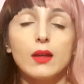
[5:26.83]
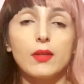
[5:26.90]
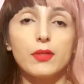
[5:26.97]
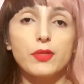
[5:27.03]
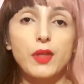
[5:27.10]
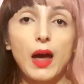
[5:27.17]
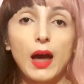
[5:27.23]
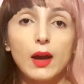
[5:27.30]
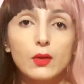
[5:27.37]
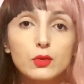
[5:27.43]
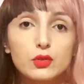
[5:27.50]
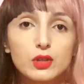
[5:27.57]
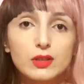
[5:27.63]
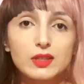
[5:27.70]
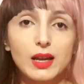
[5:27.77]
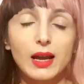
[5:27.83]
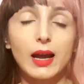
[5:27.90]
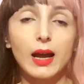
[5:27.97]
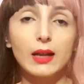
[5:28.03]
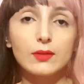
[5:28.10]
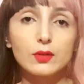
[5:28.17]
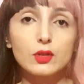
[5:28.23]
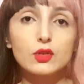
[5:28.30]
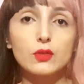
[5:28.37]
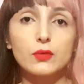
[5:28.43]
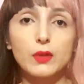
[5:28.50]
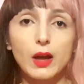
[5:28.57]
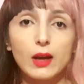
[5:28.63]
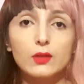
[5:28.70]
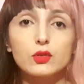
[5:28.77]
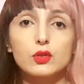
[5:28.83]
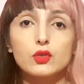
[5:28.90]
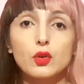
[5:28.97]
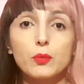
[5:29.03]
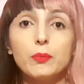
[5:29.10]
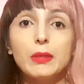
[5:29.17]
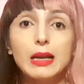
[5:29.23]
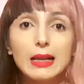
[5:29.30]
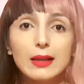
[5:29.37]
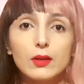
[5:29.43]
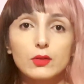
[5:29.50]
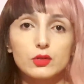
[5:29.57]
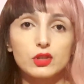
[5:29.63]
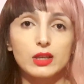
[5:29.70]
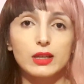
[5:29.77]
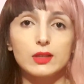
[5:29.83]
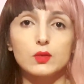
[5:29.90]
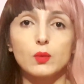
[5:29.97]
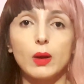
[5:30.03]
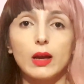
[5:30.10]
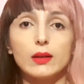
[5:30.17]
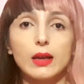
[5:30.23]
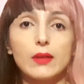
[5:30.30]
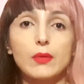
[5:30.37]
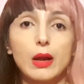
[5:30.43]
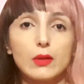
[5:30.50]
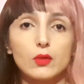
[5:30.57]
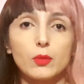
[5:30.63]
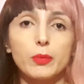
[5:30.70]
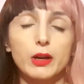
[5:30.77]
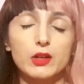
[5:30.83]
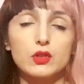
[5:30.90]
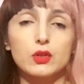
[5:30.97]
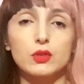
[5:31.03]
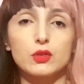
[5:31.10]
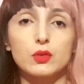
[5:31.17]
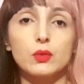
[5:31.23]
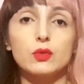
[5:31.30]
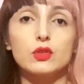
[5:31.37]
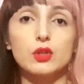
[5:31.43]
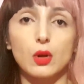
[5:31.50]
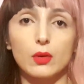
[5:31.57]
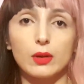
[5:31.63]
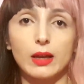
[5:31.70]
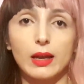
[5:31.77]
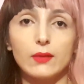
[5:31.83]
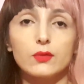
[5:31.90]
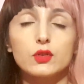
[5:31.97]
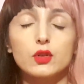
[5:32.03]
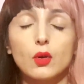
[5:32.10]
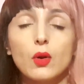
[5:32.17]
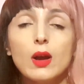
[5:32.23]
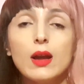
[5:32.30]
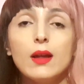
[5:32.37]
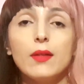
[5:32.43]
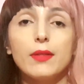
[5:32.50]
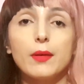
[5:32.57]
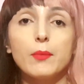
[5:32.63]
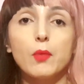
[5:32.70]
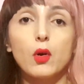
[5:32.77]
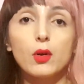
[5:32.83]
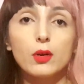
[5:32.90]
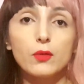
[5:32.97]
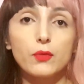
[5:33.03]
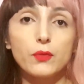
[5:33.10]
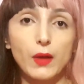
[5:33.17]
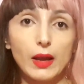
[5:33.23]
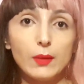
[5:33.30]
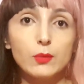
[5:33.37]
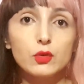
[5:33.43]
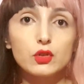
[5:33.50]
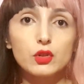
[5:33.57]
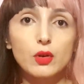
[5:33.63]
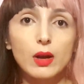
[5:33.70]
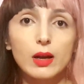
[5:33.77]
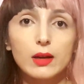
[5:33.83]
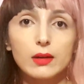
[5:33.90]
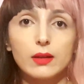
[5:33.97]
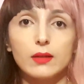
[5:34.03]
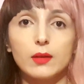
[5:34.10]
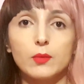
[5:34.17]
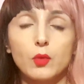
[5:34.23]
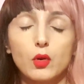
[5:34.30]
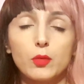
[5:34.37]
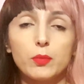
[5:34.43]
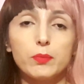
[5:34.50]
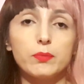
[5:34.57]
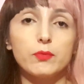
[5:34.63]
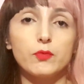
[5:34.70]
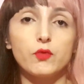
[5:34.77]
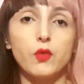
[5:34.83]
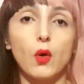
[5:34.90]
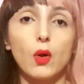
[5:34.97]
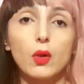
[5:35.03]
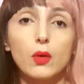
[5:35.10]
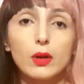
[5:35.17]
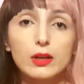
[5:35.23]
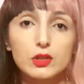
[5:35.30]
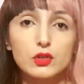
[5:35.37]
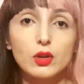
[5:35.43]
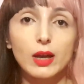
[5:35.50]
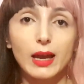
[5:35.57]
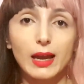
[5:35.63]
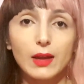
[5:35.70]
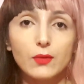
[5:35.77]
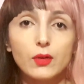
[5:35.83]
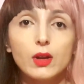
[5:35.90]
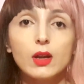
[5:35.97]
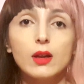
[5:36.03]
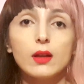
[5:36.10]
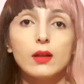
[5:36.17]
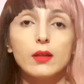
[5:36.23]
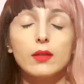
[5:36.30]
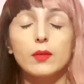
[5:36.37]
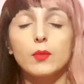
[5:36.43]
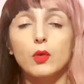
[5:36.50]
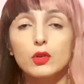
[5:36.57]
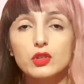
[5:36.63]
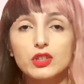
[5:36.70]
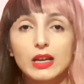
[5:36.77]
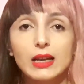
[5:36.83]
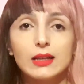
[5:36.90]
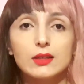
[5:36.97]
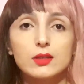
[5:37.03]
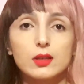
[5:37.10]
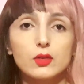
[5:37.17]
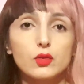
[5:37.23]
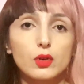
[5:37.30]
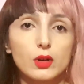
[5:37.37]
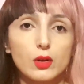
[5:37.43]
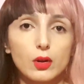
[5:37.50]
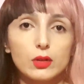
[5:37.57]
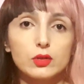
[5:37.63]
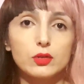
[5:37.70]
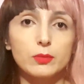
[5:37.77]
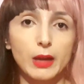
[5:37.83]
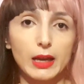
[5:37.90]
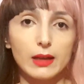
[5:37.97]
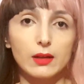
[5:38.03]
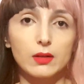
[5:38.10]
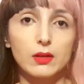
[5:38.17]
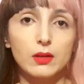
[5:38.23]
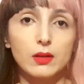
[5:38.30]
thousands, hundreds of thousands or millions hits, while a random person's nudes don't have. So the more famous you are and the more followers you have, the more sales you're going to make.